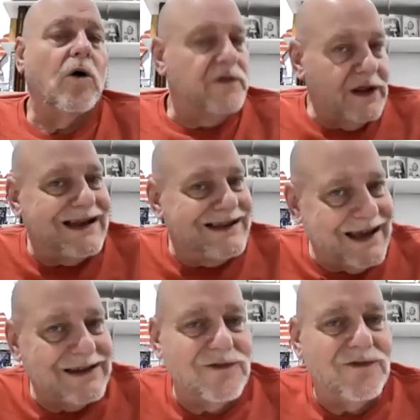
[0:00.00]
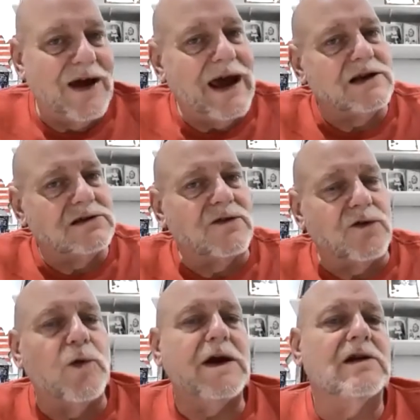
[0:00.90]
or that he takes advantage of
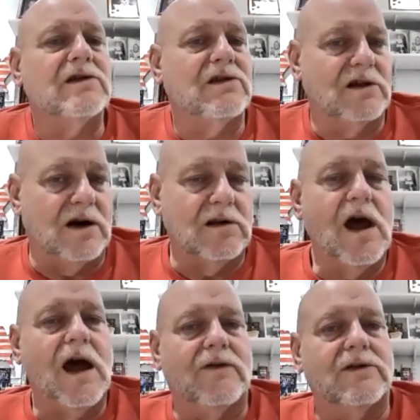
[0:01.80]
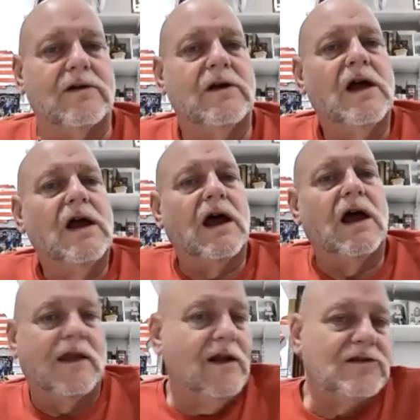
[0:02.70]
the weaknesses in our lives. And
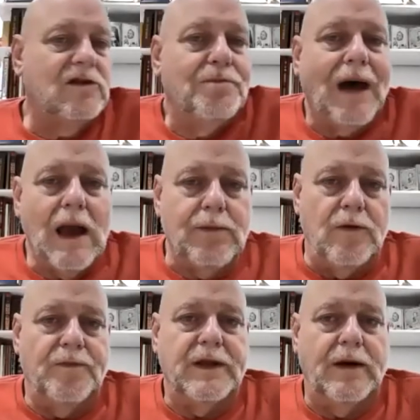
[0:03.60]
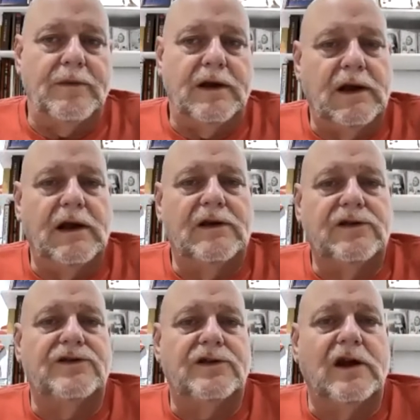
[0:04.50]
it's just Bible. I mean,
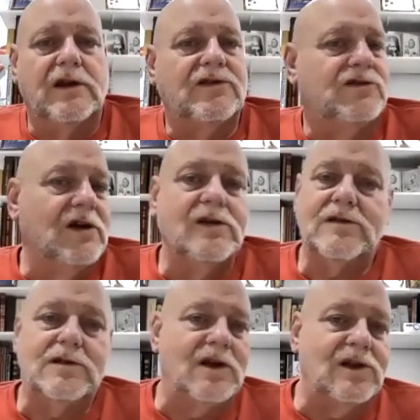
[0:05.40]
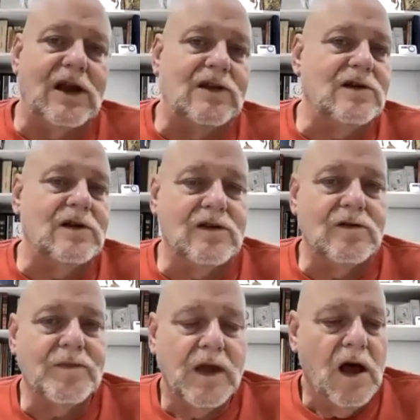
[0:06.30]
it's just the
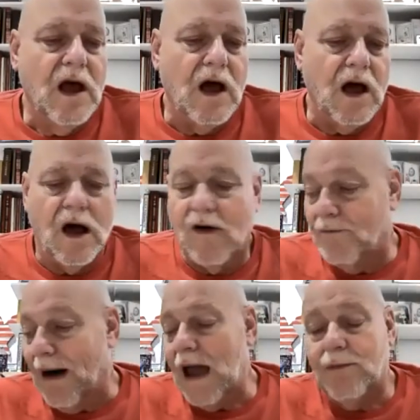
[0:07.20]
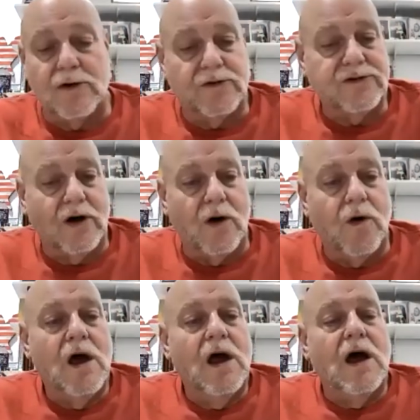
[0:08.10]
teachings of Bible.
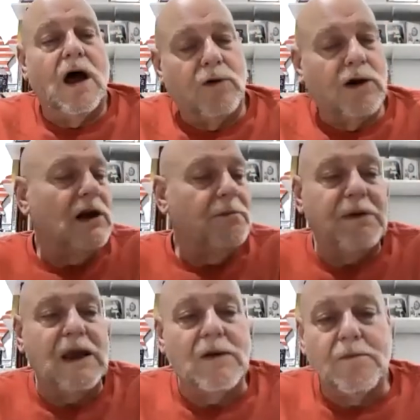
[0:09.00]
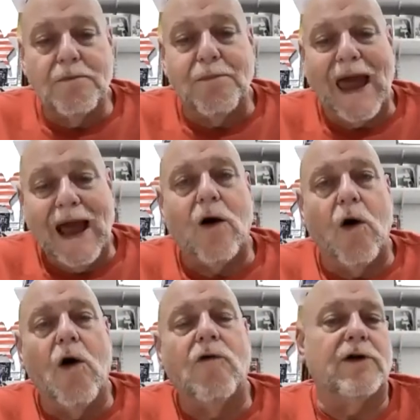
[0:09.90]
So we're going to be back
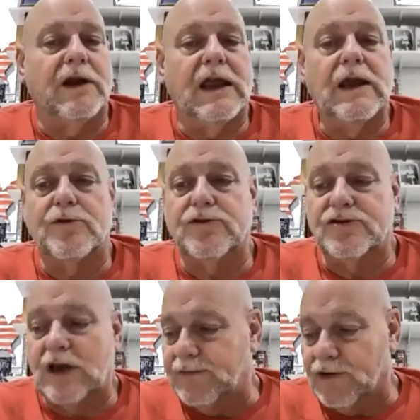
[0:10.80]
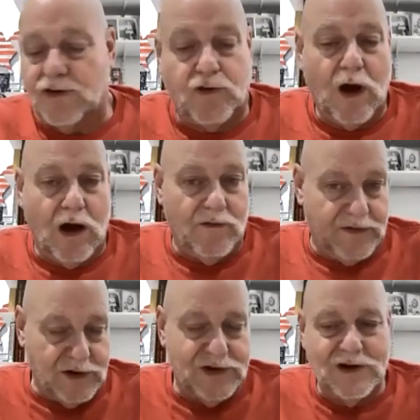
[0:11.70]
over in Hebrews chapter
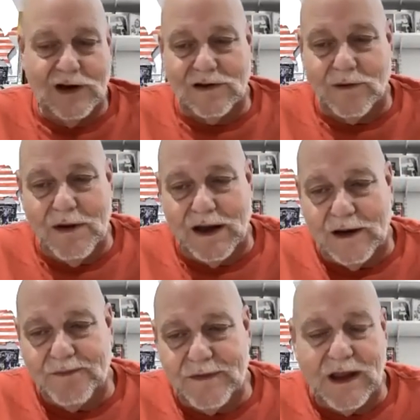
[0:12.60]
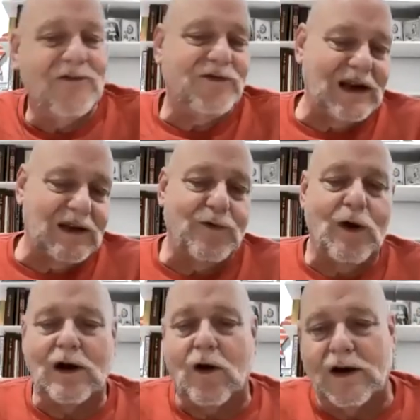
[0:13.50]
12 in just a minute. In fact, if you
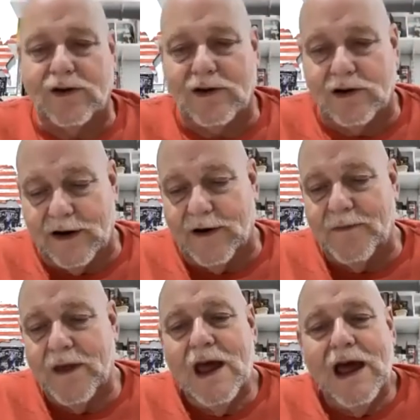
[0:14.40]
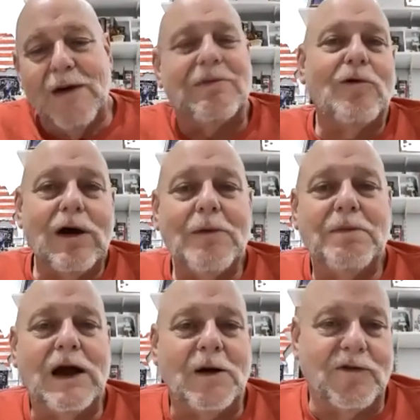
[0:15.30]
want to go ahead and turn there. But I
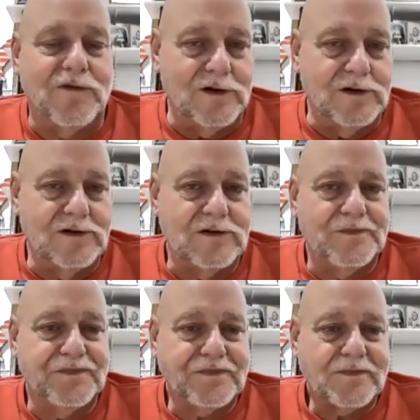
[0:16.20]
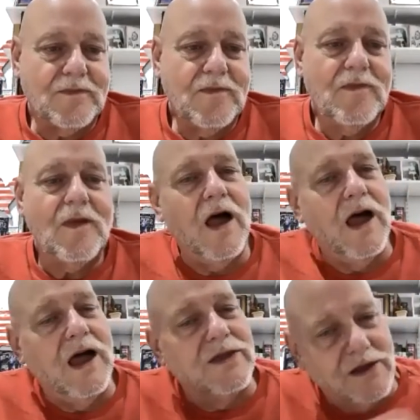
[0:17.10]
want to pick up a verse,
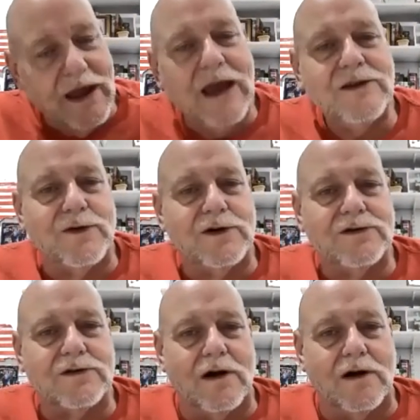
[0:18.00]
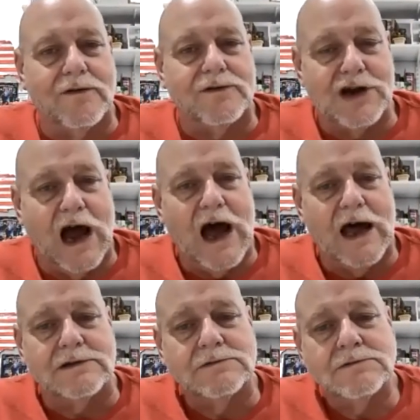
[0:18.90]
the last verse of
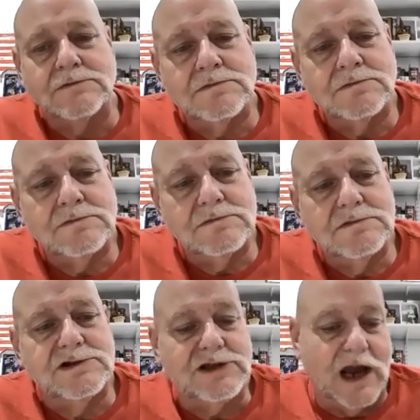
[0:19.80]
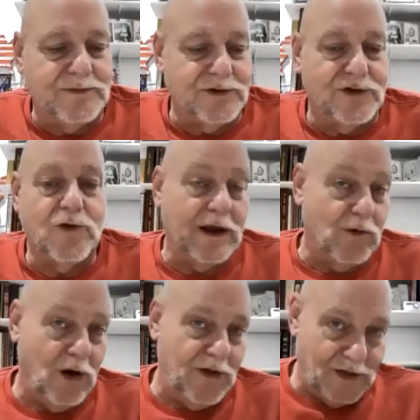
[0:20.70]
John chapter
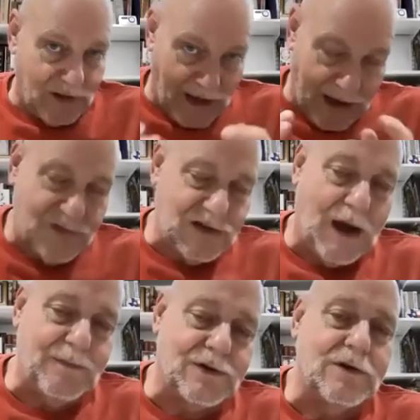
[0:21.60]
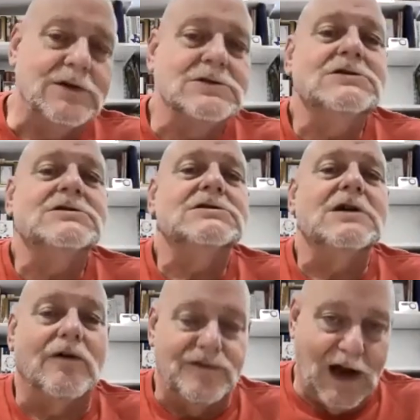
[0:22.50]
21, the last chapter
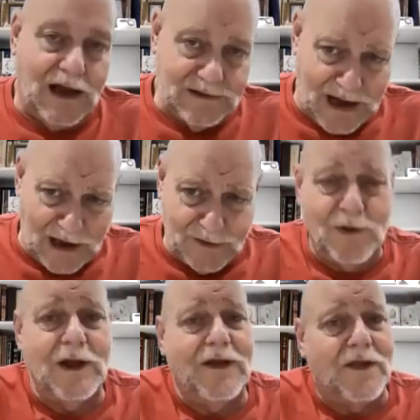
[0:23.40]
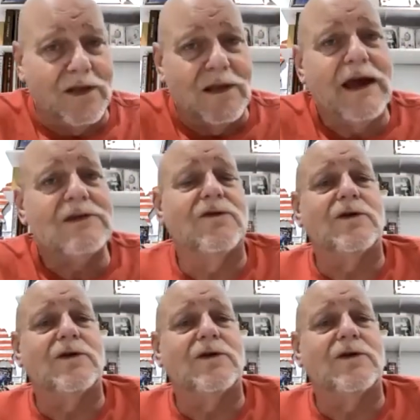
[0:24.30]
of John's gospel and the last